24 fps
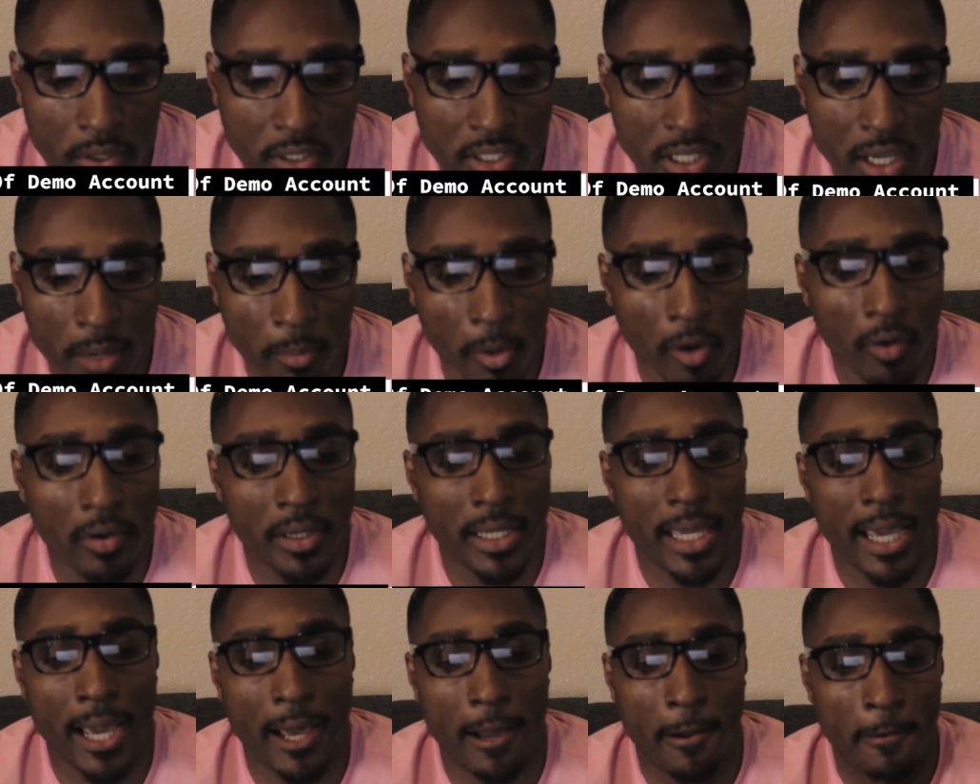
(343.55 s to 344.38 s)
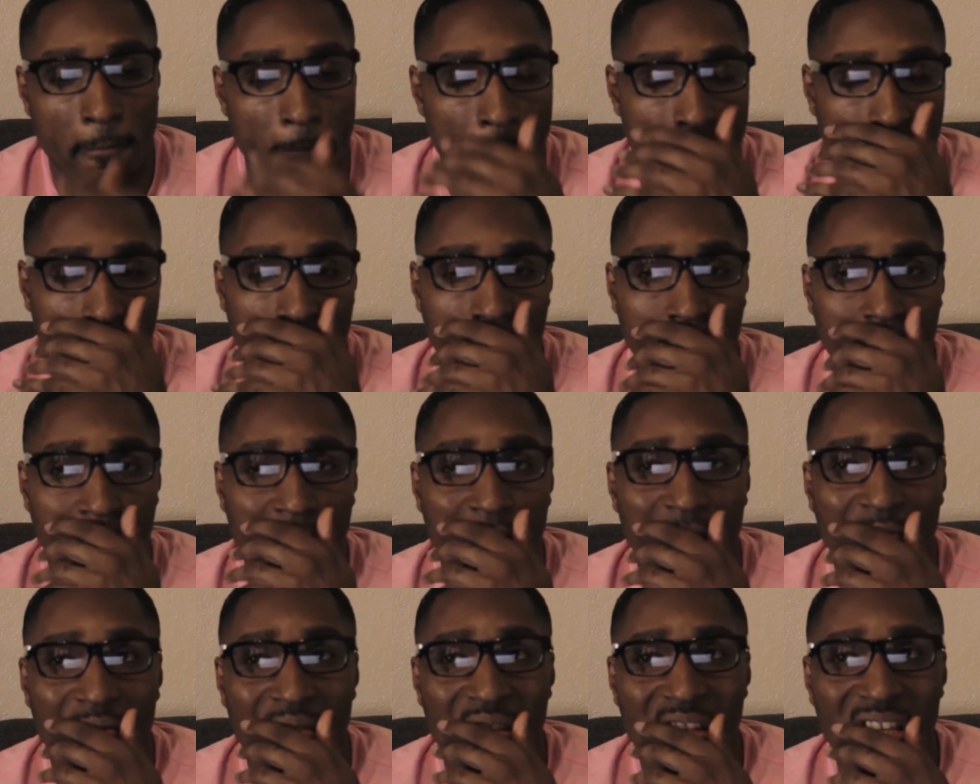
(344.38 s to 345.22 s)
demo account
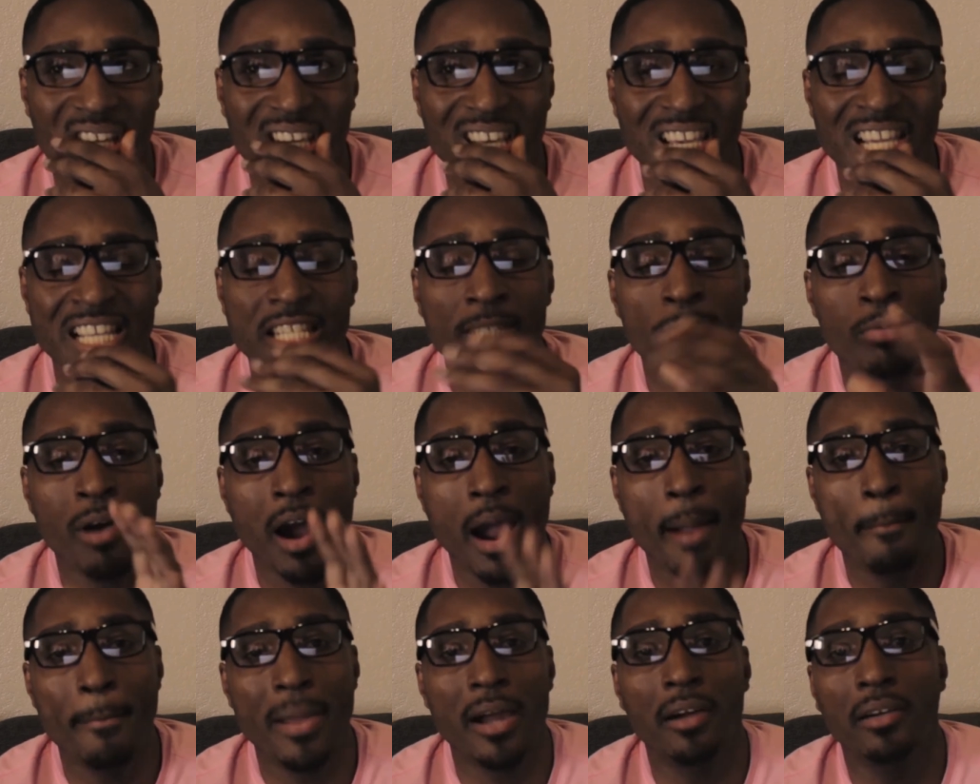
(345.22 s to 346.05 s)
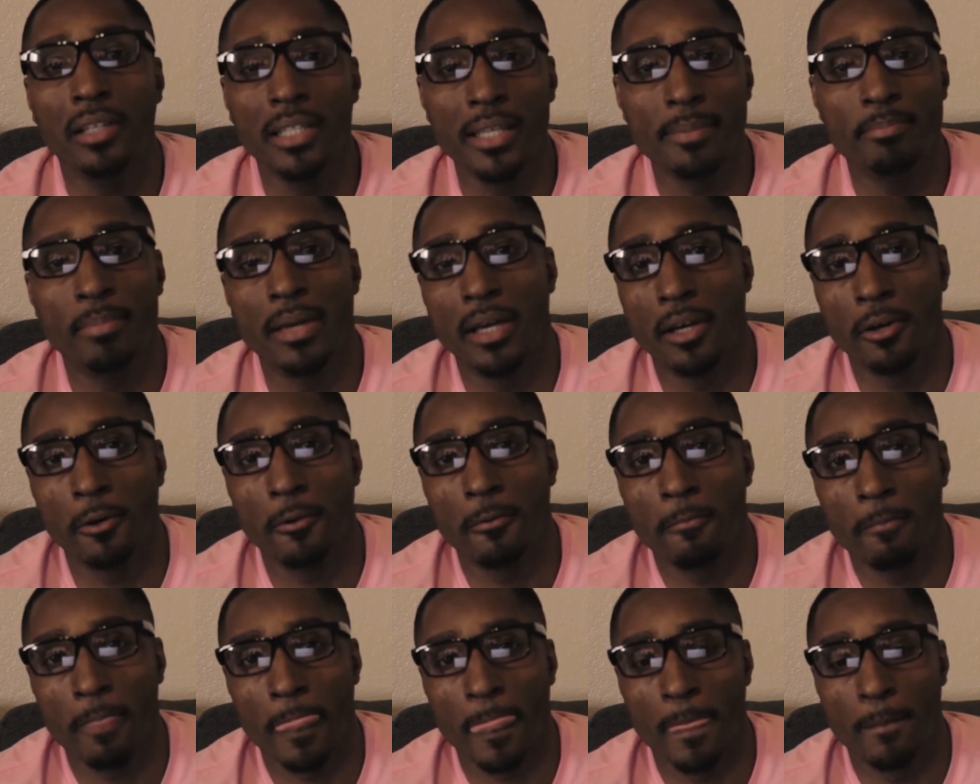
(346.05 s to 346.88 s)
is primarily
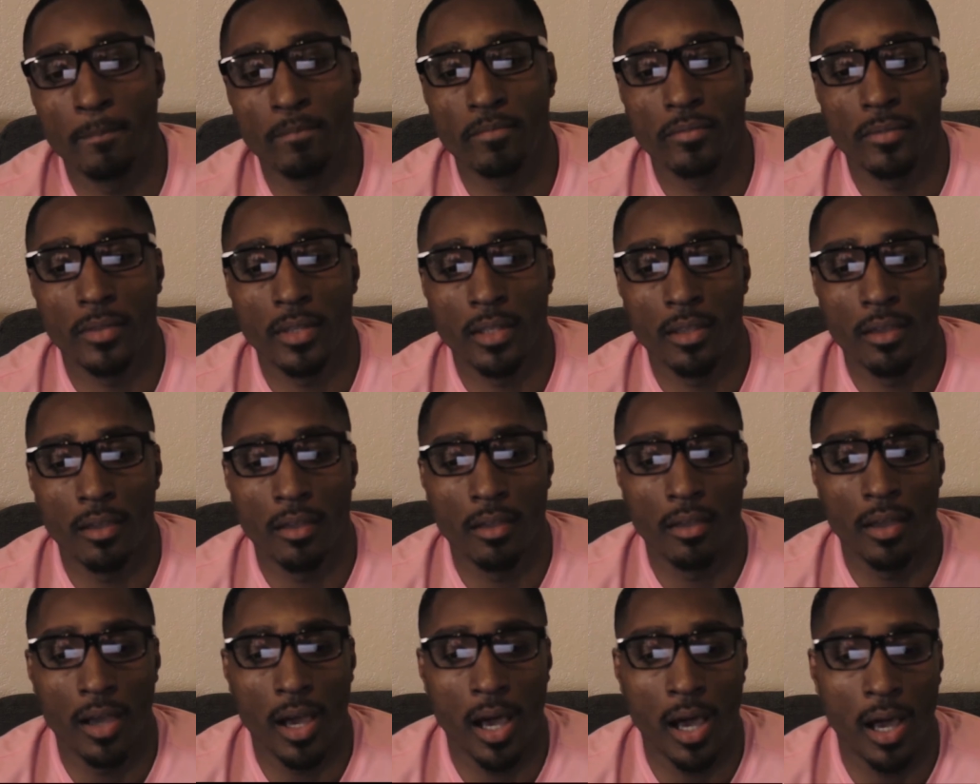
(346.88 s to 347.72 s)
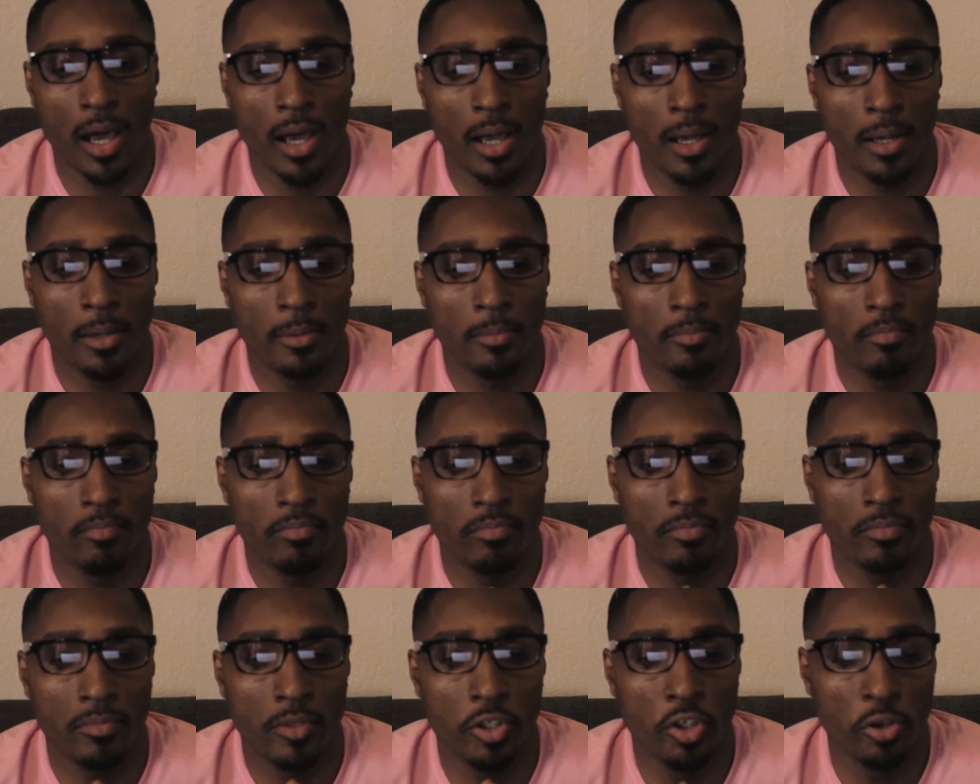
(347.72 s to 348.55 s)
built
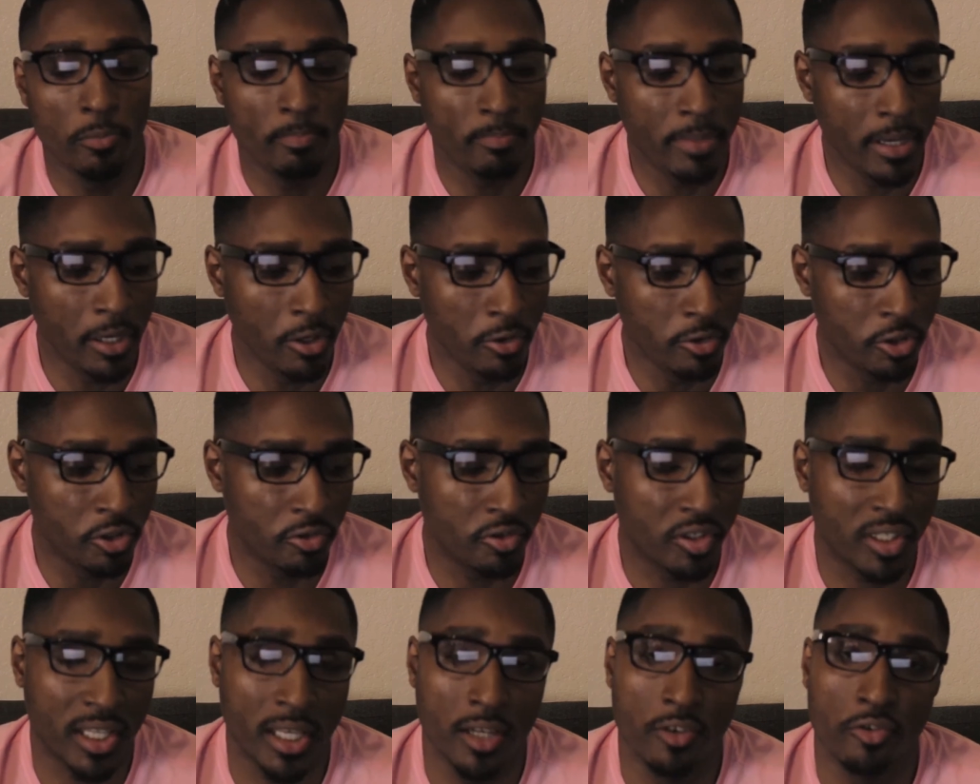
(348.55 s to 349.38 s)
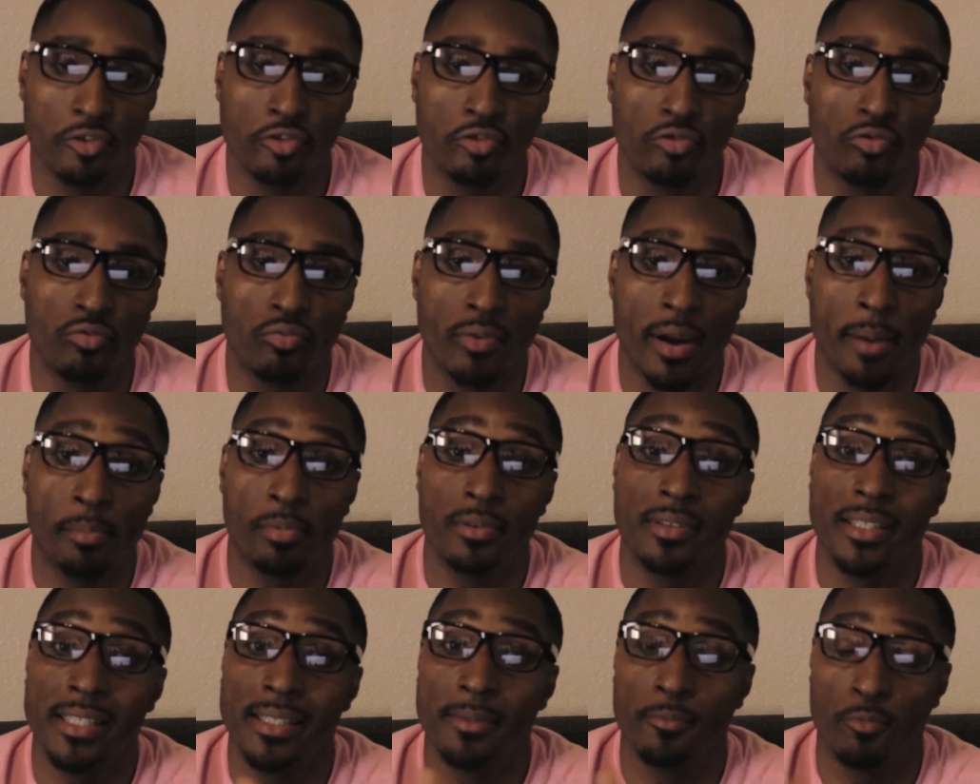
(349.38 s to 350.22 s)
to build your skills through
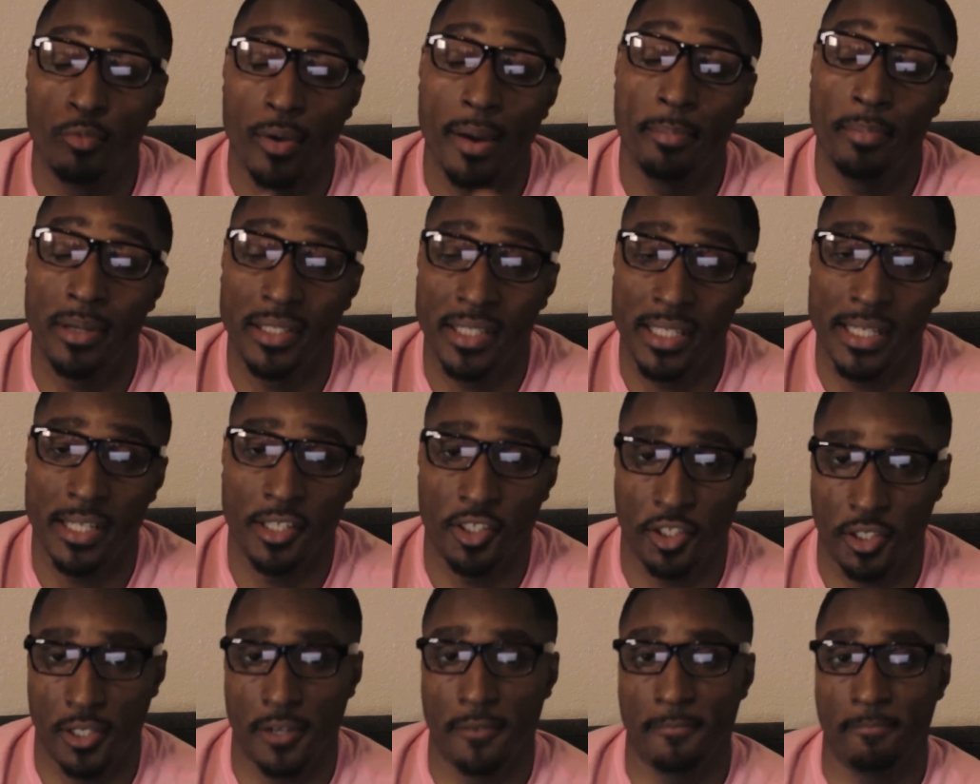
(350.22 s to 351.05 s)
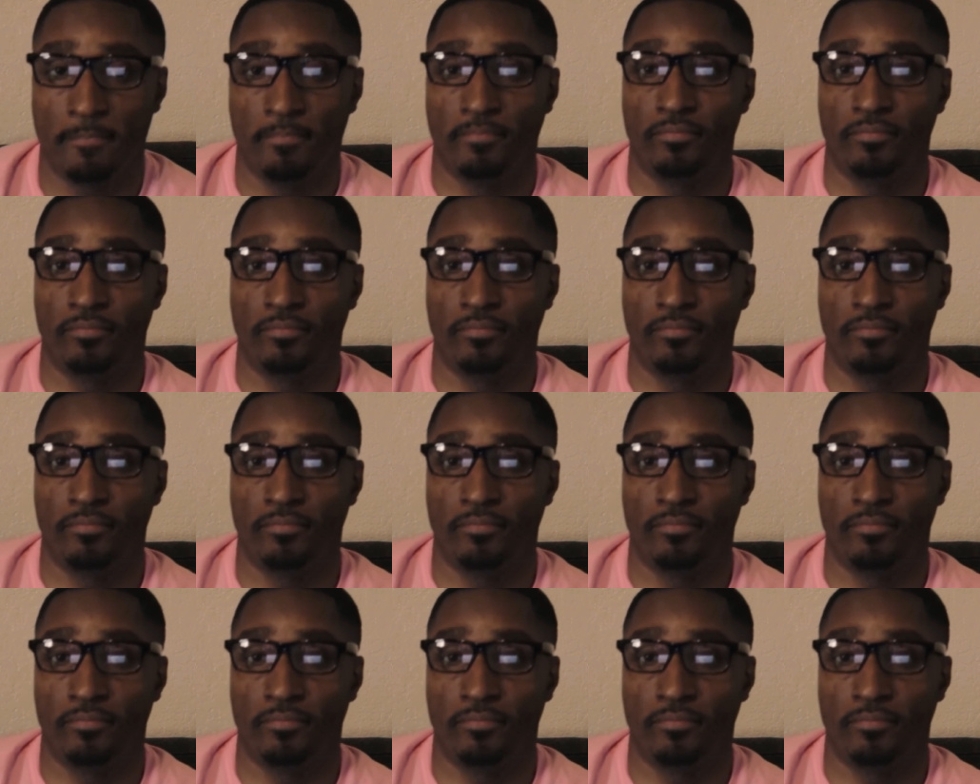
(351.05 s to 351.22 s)
repetition.